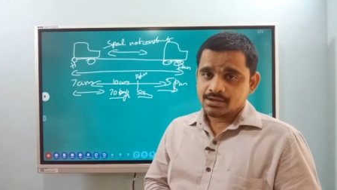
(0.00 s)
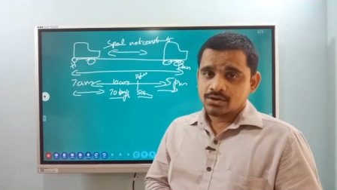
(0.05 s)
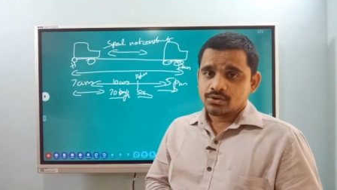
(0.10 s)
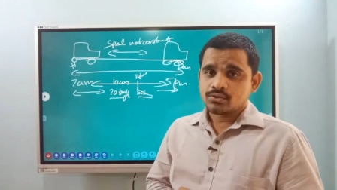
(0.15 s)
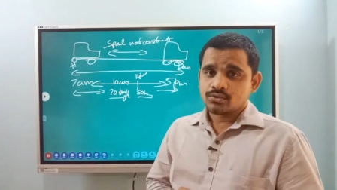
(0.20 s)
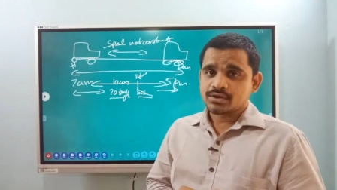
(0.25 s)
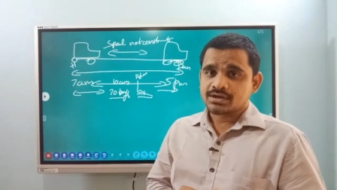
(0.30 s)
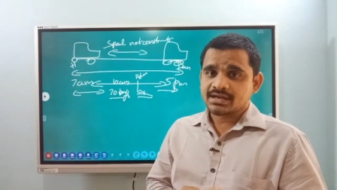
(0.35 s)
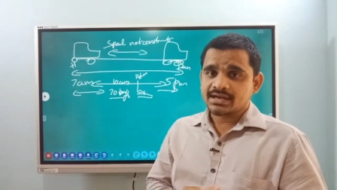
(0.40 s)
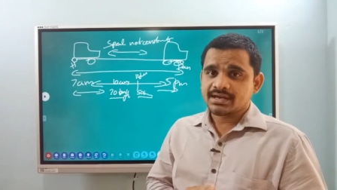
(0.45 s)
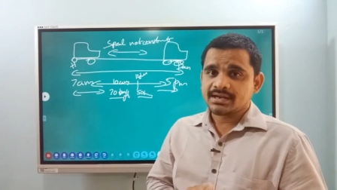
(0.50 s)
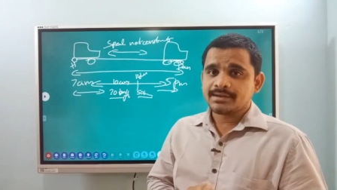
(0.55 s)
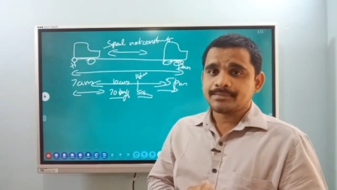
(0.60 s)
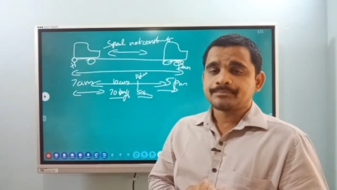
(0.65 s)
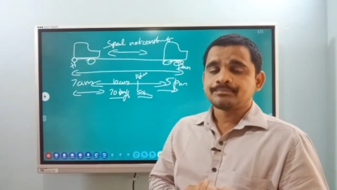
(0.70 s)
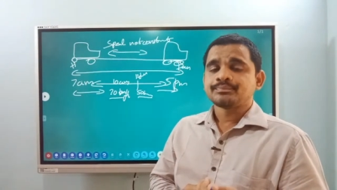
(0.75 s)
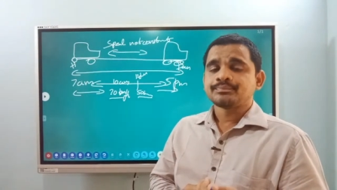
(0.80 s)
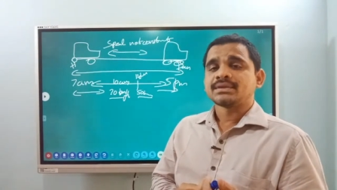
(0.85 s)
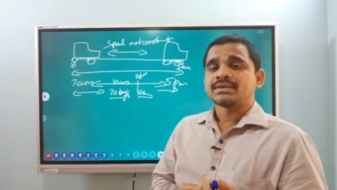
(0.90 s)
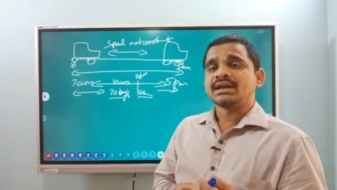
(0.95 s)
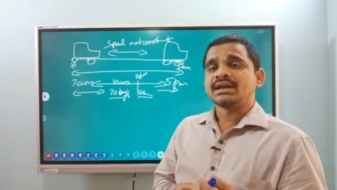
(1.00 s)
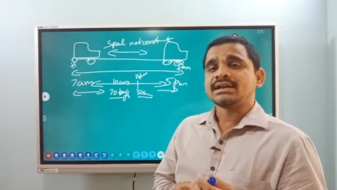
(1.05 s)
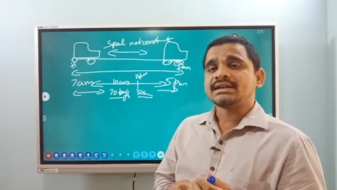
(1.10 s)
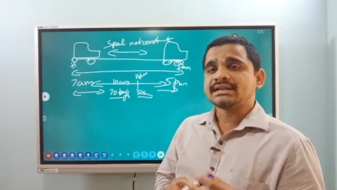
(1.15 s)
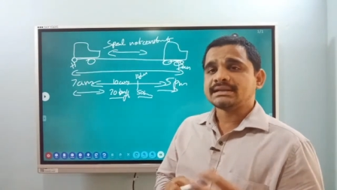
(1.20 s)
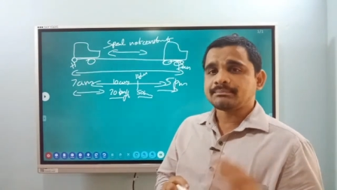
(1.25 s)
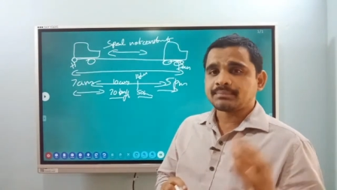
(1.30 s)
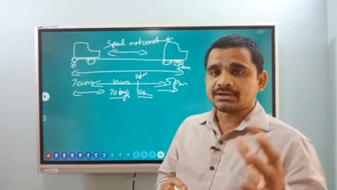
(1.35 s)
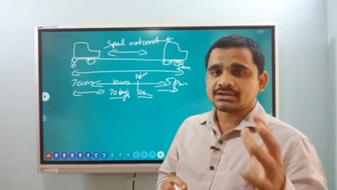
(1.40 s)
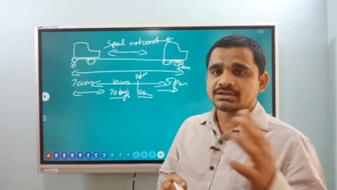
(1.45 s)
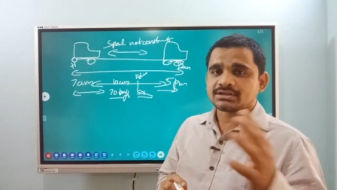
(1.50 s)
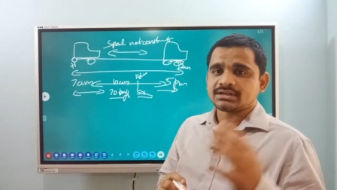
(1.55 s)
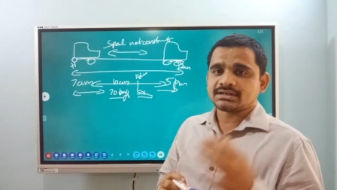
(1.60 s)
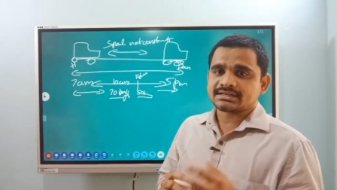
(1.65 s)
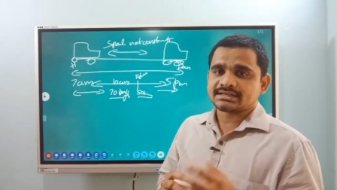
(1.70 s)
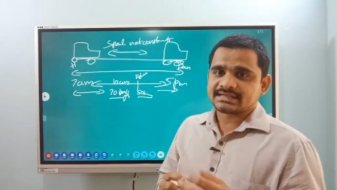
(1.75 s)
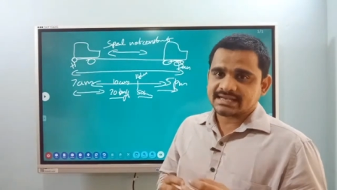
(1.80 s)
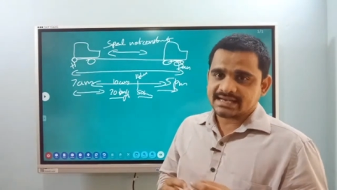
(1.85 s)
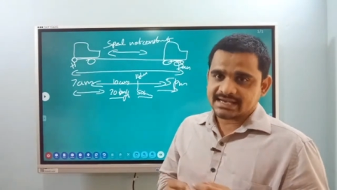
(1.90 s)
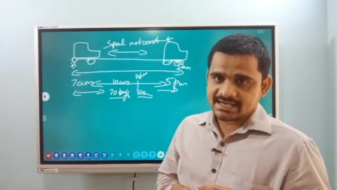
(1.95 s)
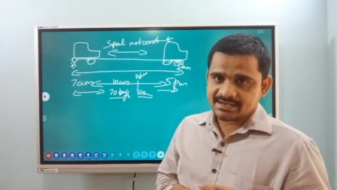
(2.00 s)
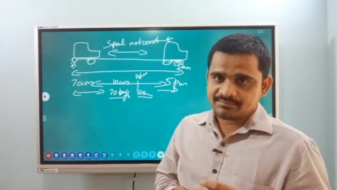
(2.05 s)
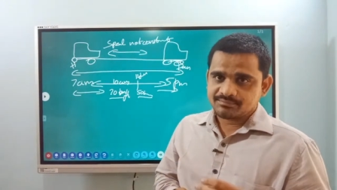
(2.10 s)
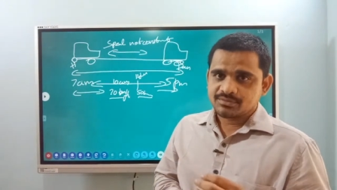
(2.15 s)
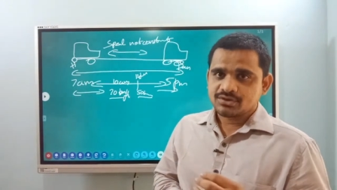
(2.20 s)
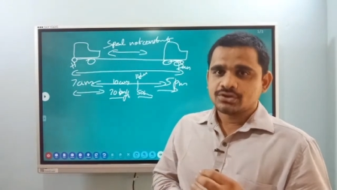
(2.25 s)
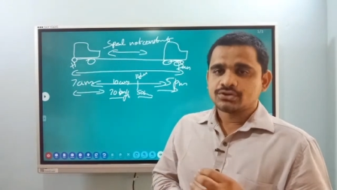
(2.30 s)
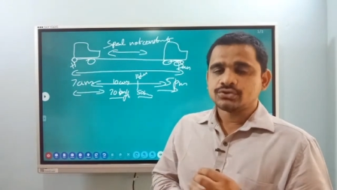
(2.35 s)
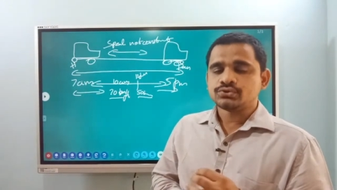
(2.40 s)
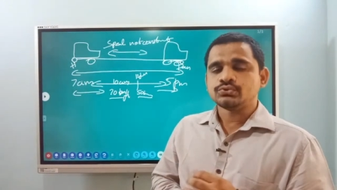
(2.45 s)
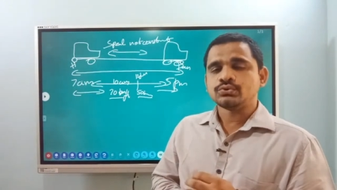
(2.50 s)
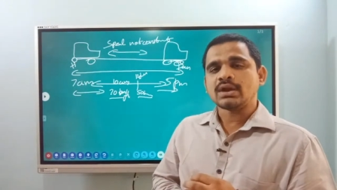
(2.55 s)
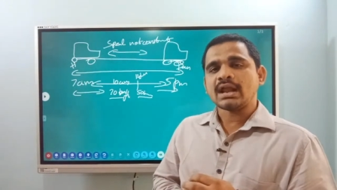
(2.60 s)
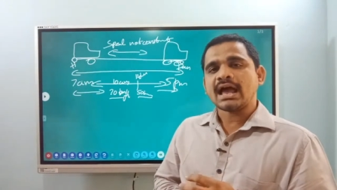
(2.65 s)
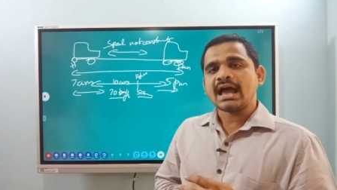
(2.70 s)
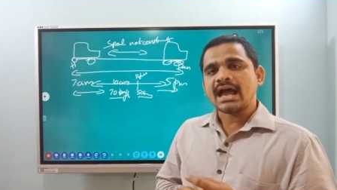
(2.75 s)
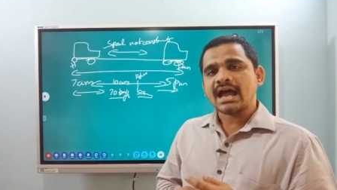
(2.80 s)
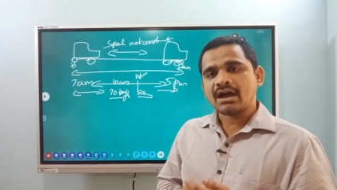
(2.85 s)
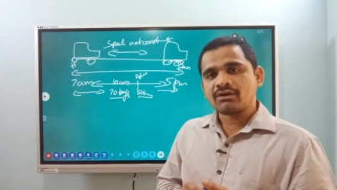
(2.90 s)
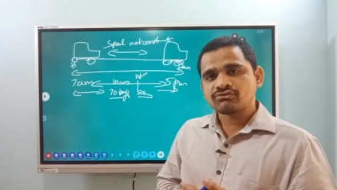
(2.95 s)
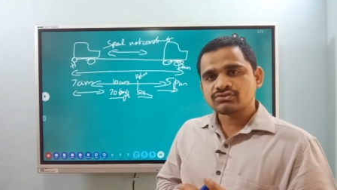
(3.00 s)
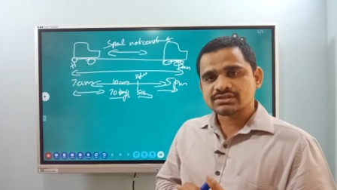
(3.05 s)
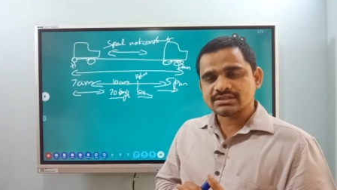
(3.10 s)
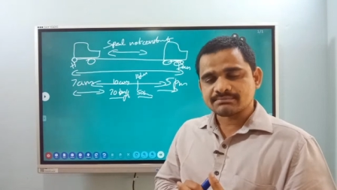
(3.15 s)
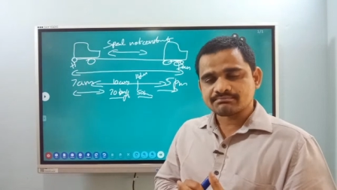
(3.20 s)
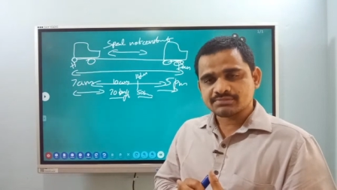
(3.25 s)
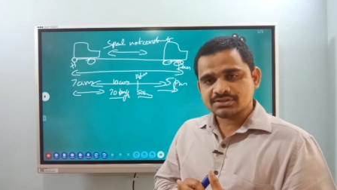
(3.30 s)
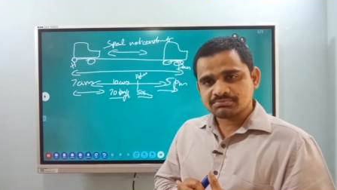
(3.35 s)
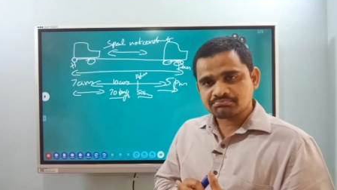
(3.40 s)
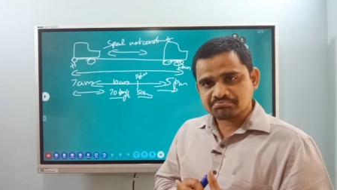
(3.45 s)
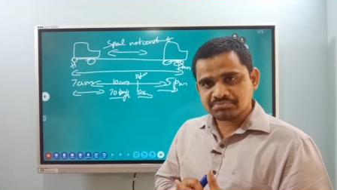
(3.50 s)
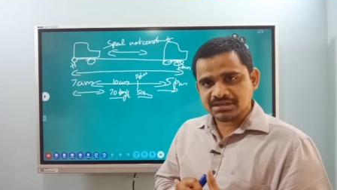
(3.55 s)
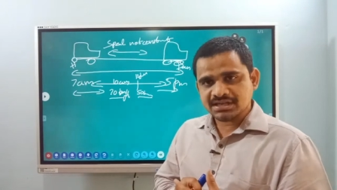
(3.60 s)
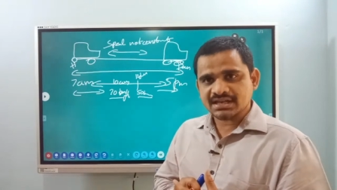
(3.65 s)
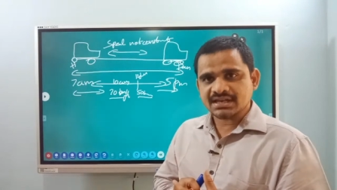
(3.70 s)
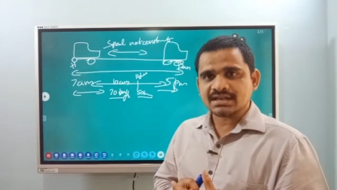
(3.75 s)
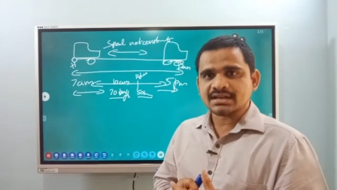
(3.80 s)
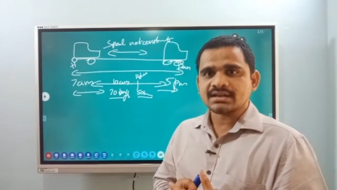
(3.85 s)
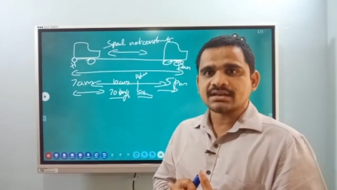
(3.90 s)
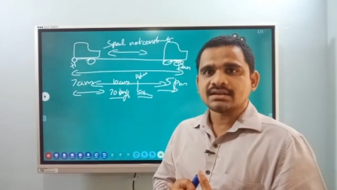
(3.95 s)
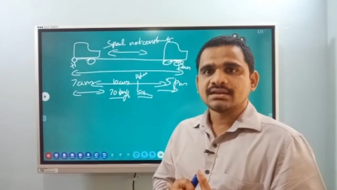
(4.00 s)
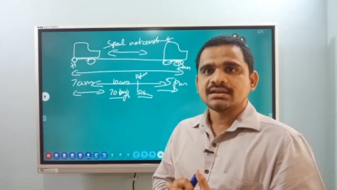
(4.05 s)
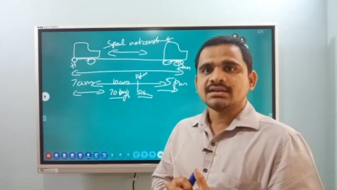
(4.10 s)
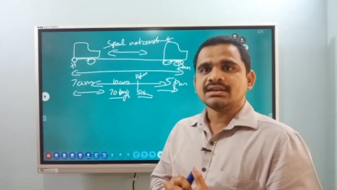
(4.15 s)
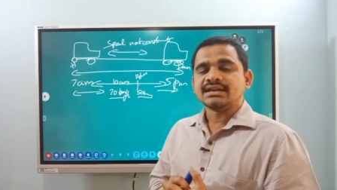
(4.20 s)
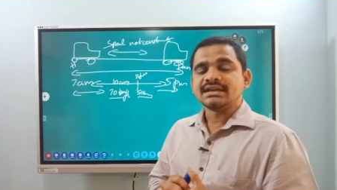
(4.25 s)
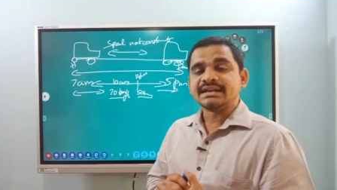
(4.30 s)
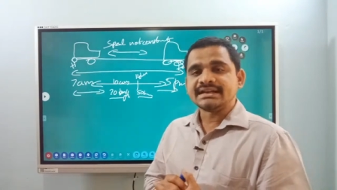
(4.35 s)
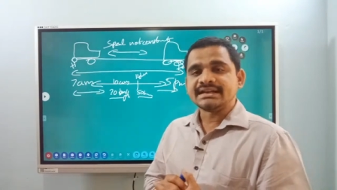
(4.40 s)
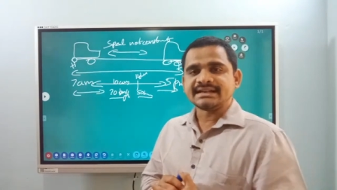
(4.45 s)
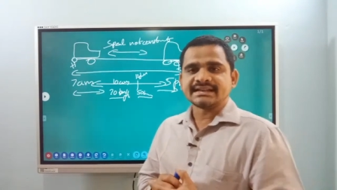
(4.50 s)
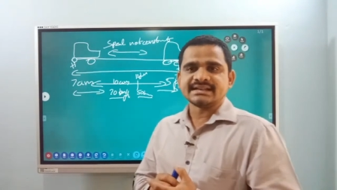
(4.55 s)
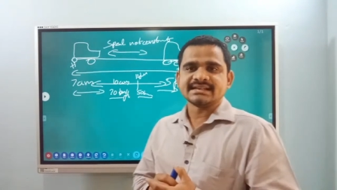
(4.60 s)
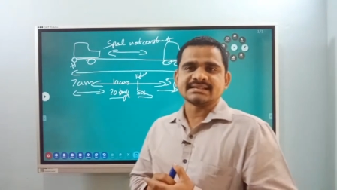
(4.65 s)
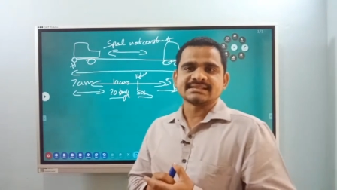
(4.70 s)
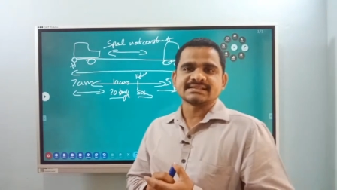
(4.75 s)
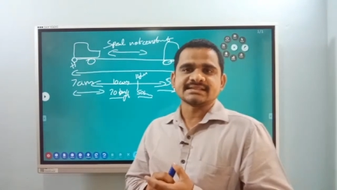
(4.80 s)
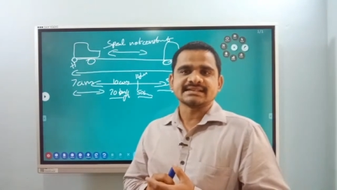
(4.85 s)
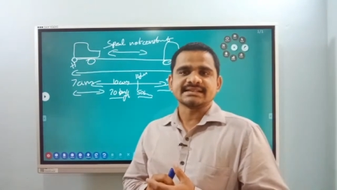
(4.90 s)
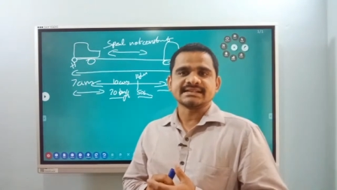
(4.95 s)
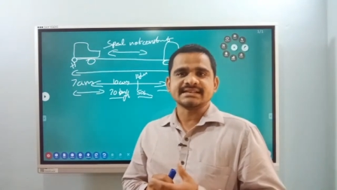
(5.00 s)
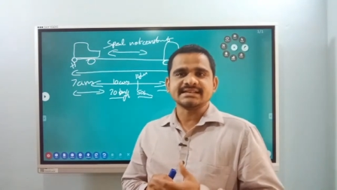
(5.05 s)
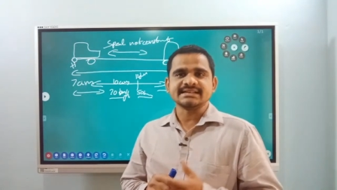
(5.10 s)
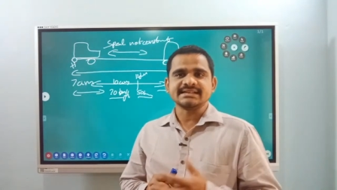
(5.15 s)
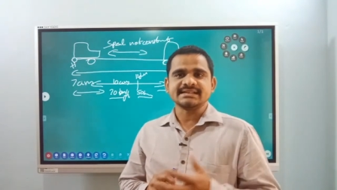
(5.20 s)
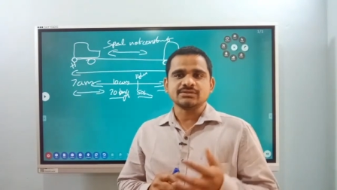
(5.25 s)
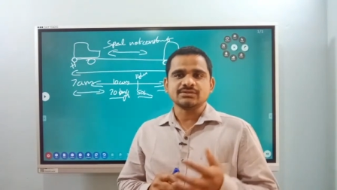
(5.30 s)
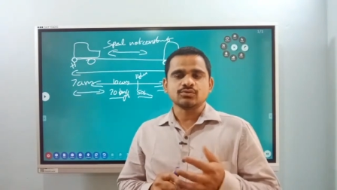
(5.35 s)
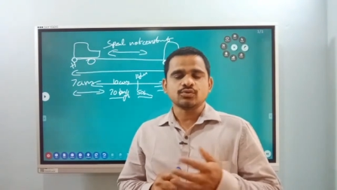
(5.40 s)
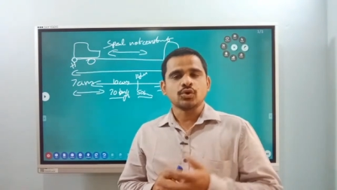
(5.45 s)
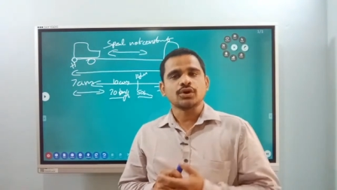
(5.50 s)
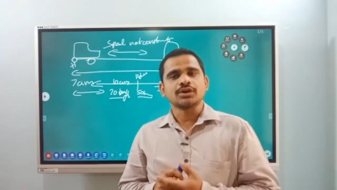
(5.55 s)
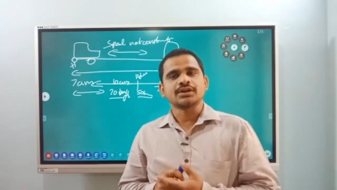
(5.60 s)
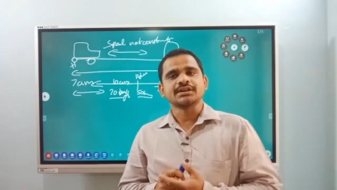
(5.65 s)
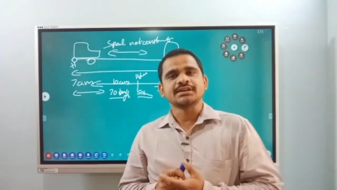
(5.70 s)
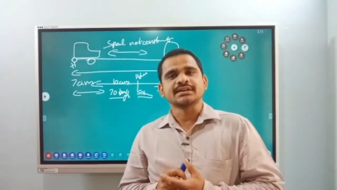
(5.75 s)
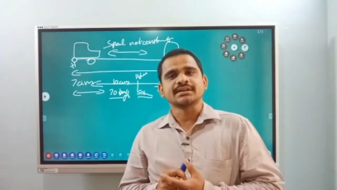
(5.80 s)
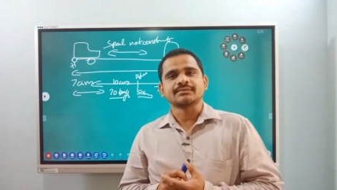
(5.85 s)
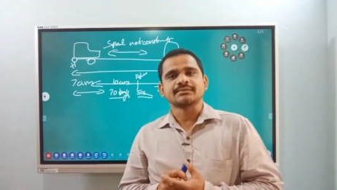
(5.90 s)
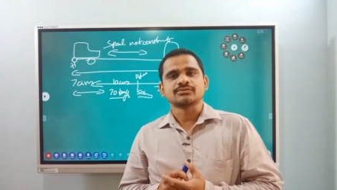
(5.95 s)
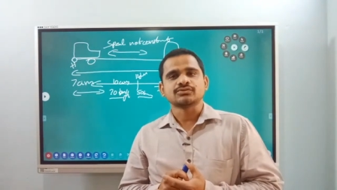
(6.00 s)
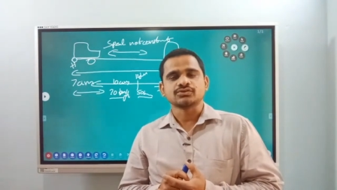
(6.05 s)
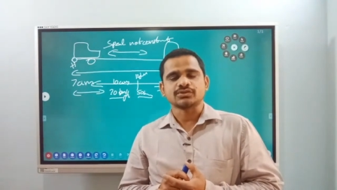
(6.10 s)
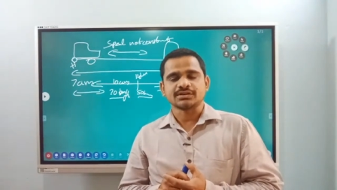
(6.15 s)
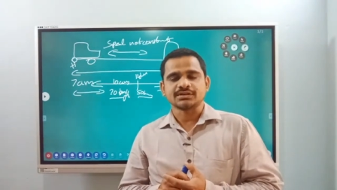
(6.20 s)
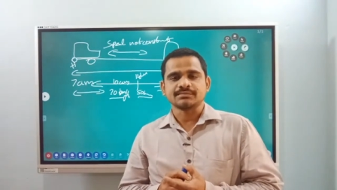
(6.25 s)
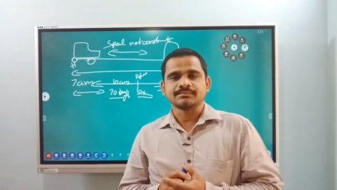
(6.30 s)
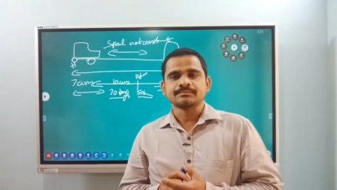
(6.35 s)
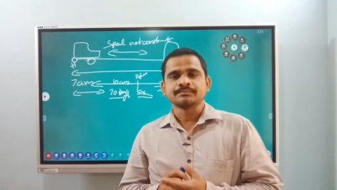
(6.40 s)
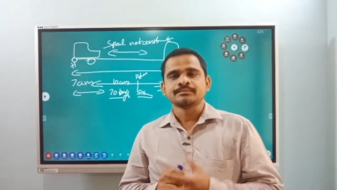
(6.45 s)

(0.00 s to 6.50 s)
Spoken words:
okay, at a particular time, you will have some speed intensity. Got it here? Sorry.